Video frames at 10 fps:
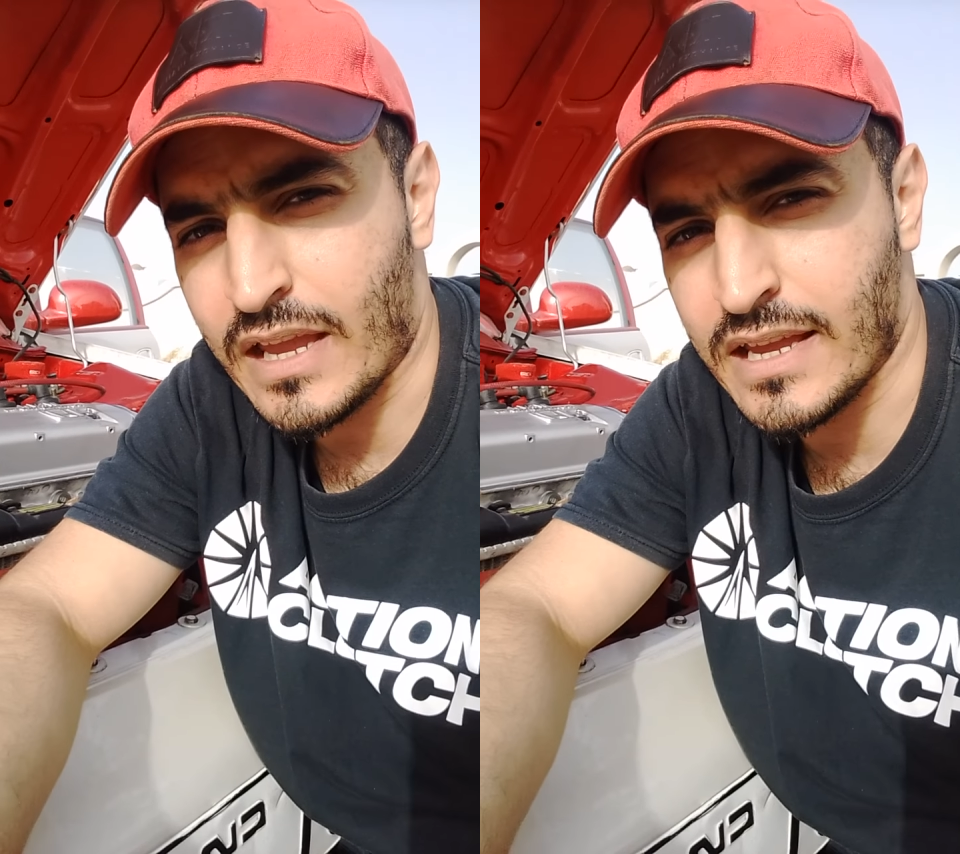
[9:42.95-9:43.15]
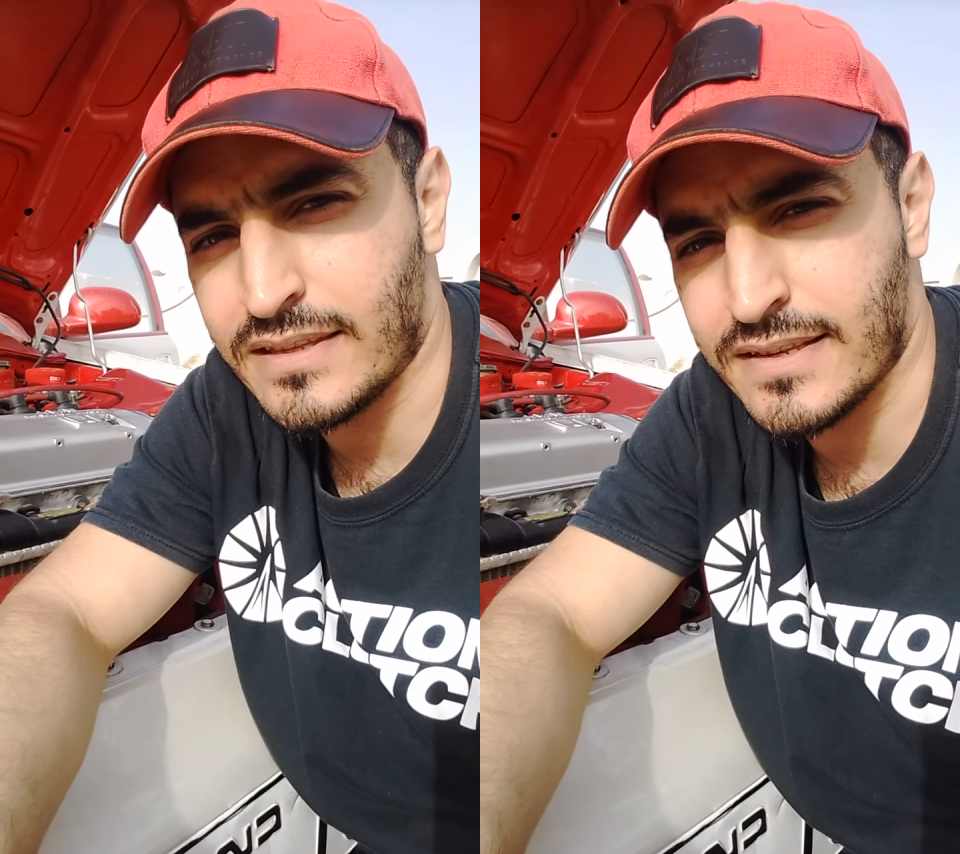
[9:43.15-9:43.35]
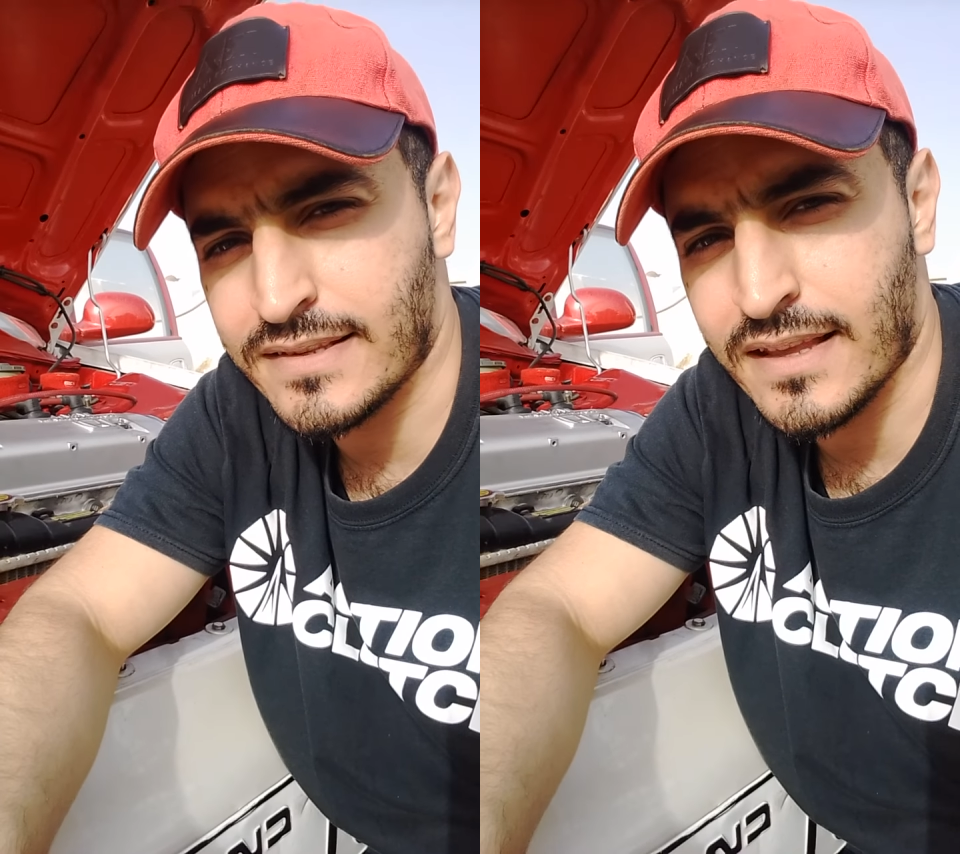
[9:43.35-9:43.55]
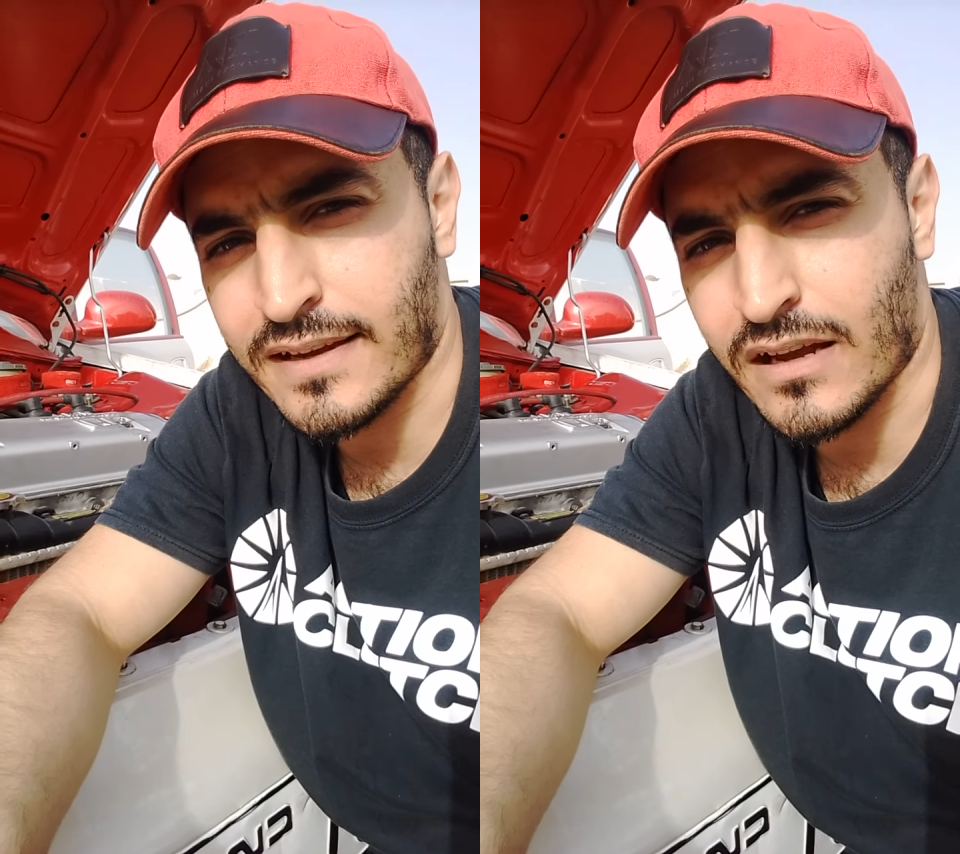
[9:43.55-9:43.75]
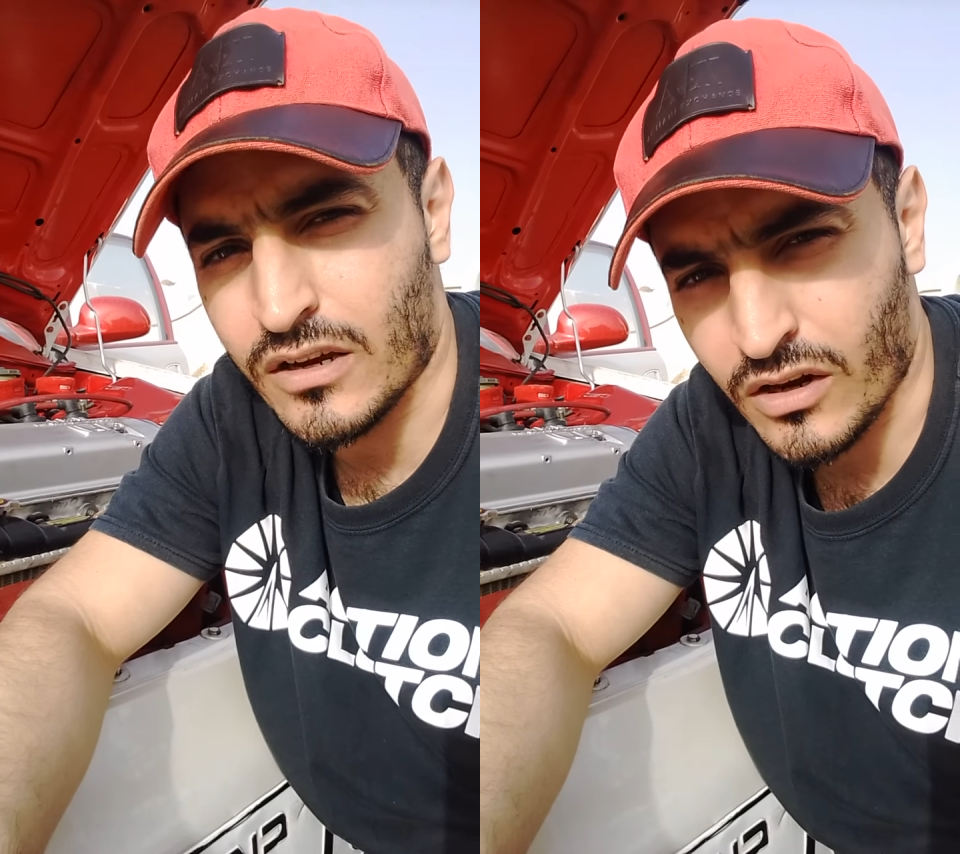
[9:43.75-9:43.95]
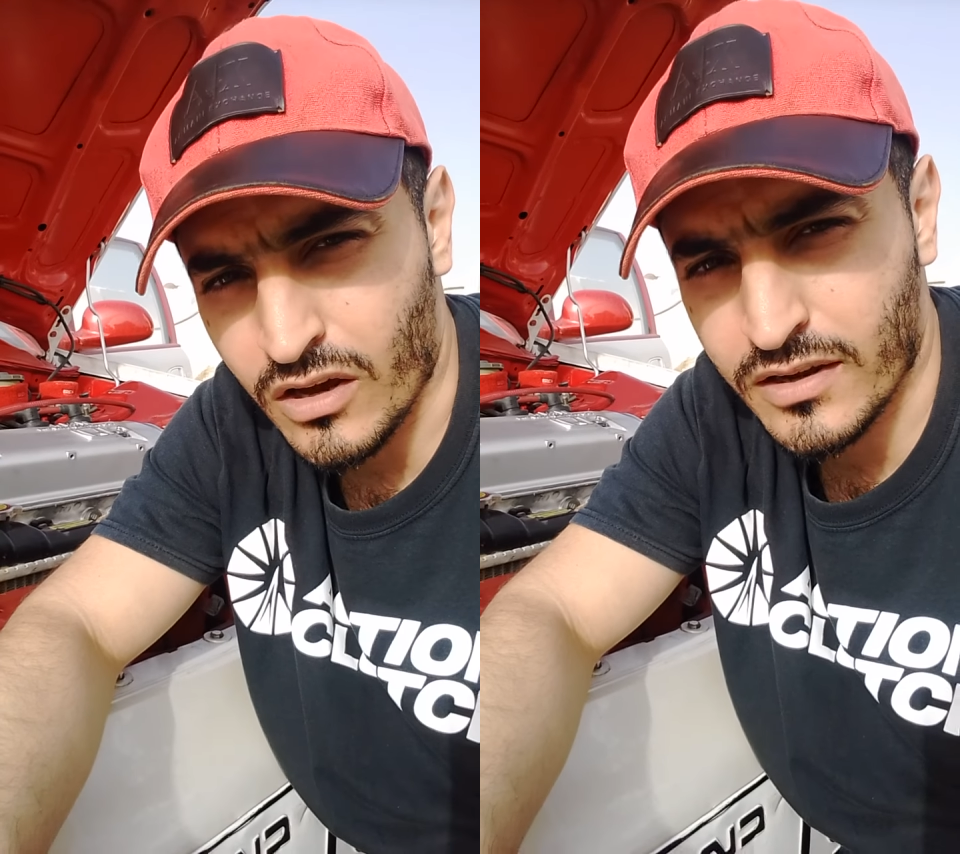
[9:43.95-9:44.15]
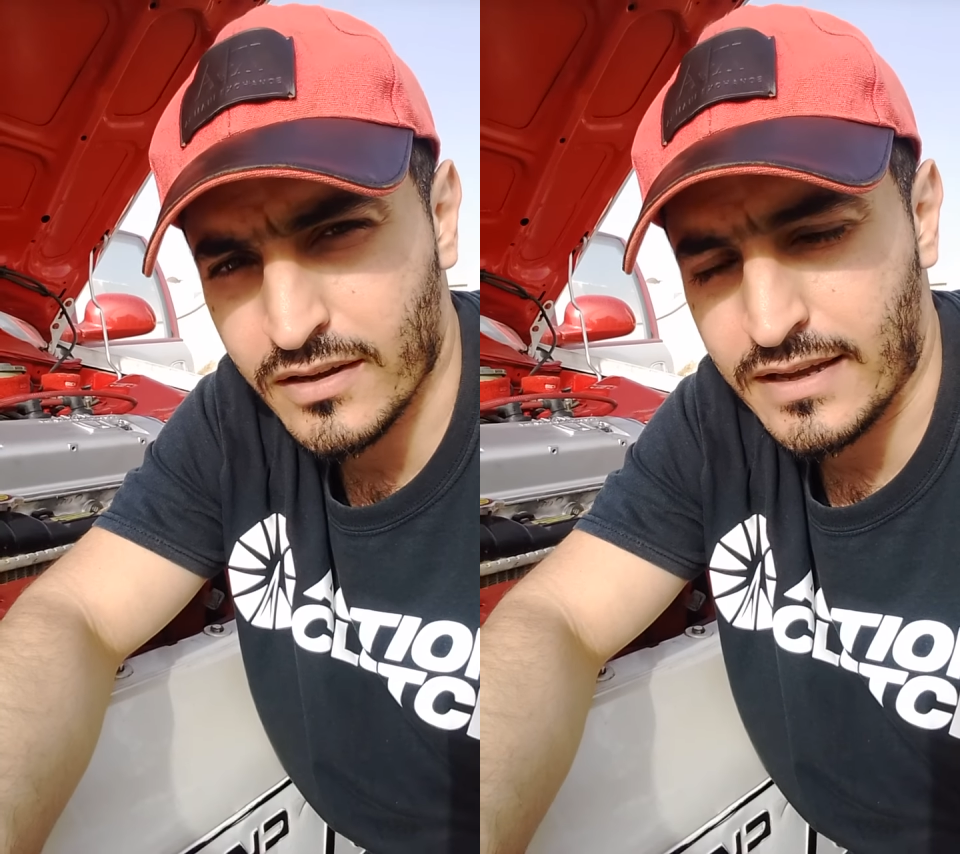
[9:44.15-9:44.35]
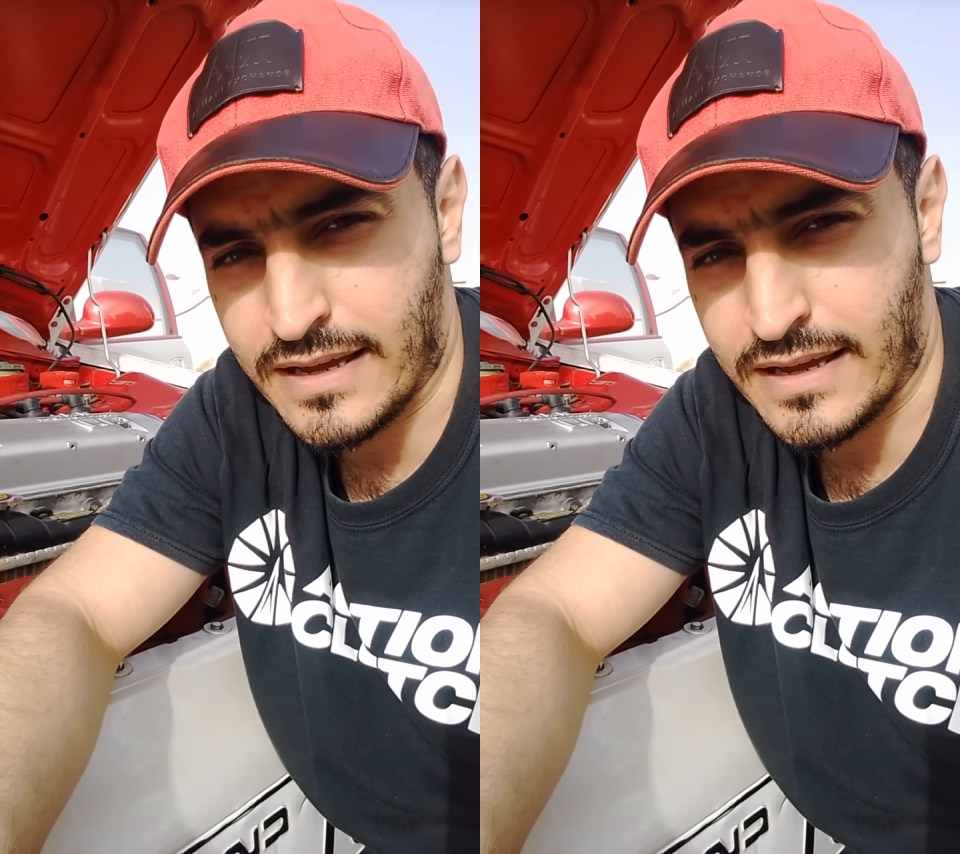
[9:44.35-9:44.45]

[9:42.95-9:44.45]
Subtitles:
It is like a clock.